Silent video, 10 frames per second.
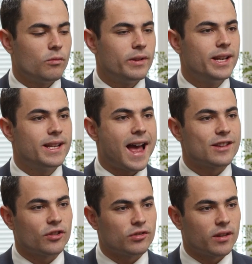We need to
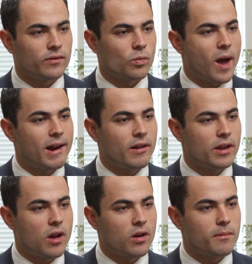ask ourselves, why are
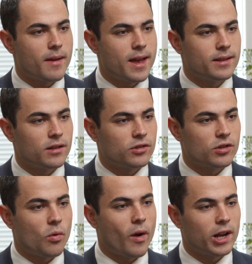young men
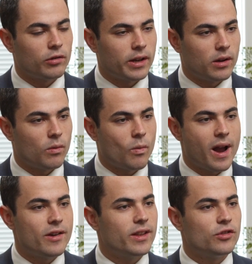so angry?
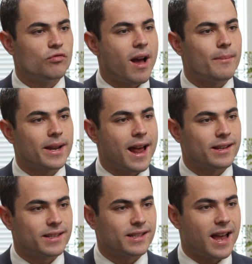Why are they dropping out
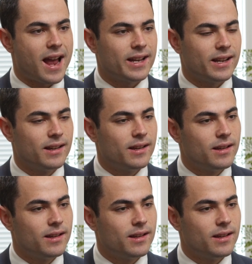of society?